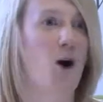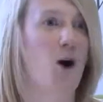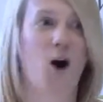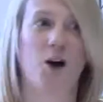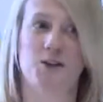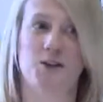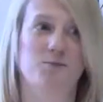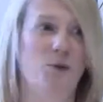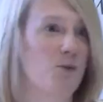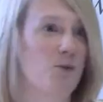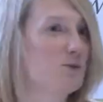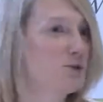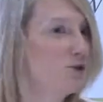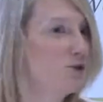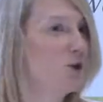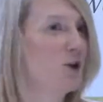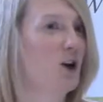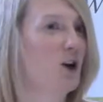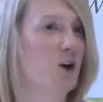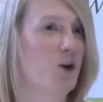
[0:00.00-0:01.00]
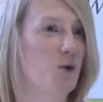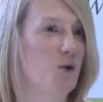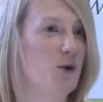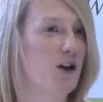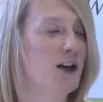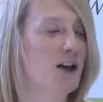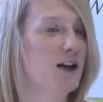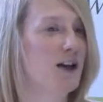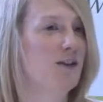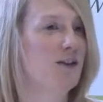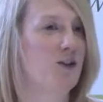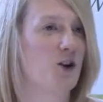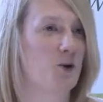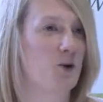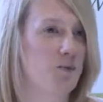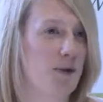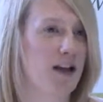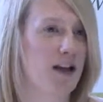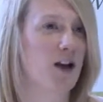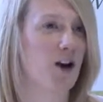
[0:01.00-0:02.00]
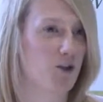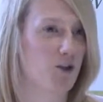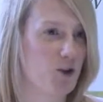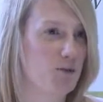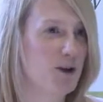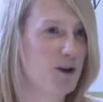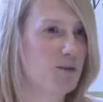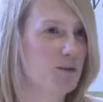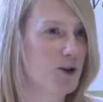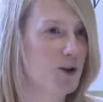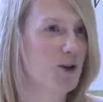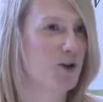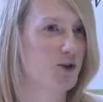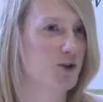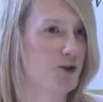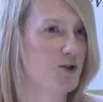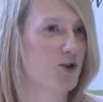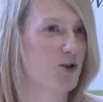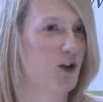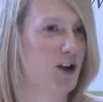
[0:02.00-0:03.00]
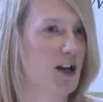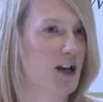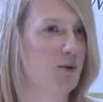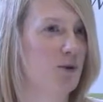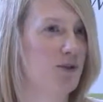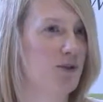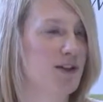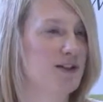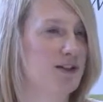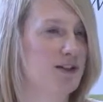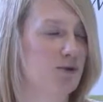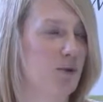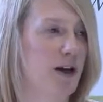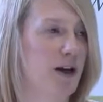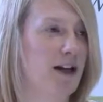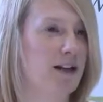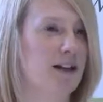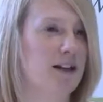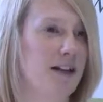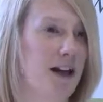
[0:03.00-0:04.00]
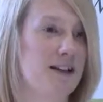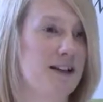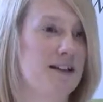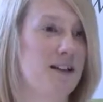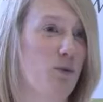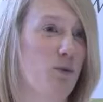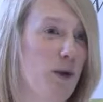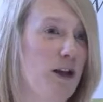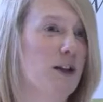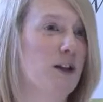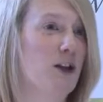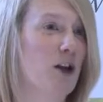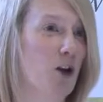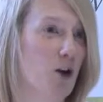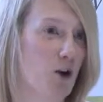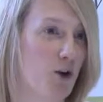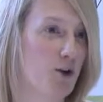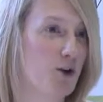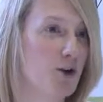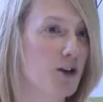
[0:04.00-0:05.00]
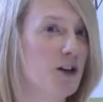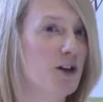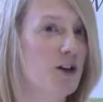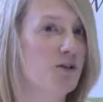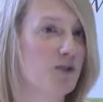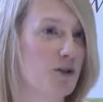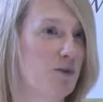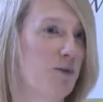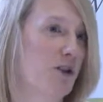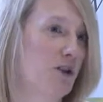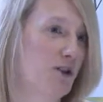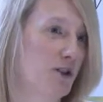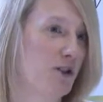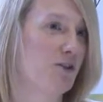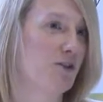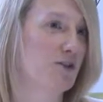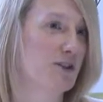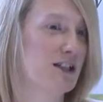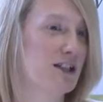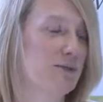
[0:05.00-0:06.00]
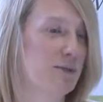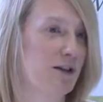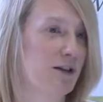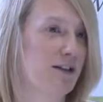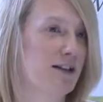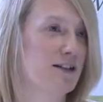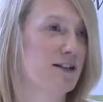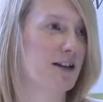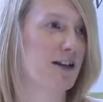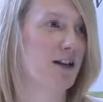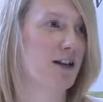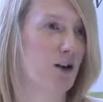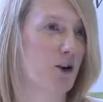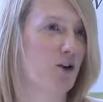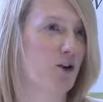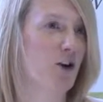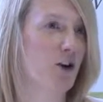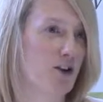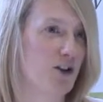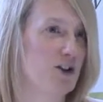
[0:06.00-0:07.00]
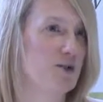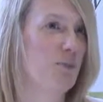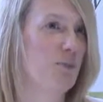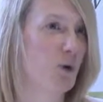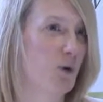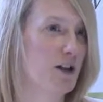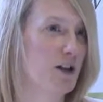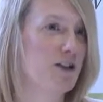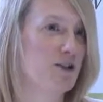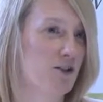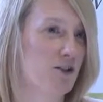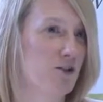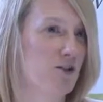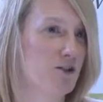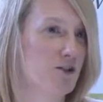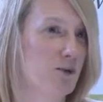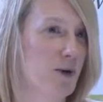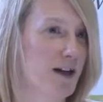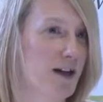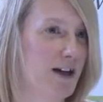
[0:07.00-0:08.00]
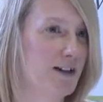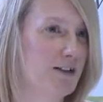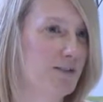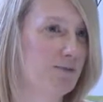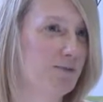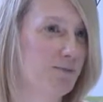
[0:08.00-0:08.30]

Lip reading: Us mums are not alone. There are many other people who are struggling with this as well, and actually we can learn from one another's experience and learn how to support each other as well.